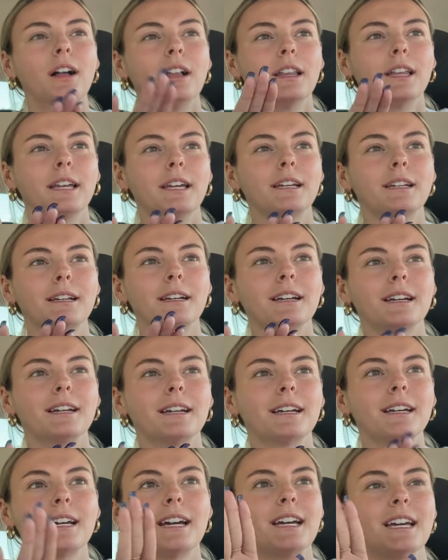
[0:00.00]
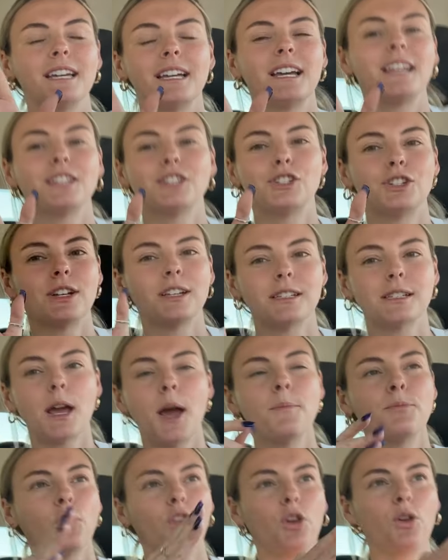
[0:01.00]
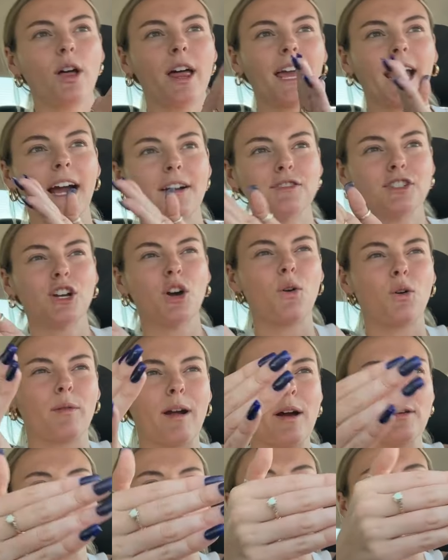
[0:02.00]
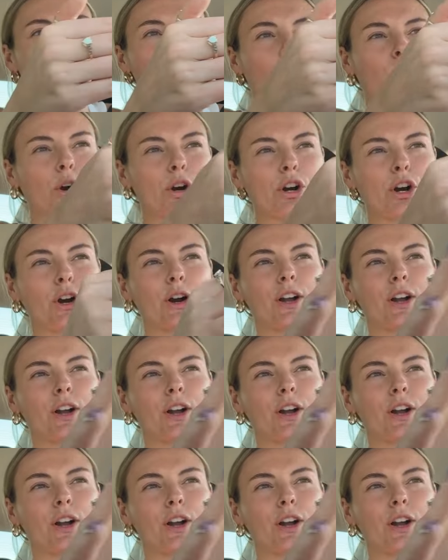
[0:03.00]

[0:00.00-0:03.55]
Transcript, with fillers: Like, it, it's just, you like have to go around a corner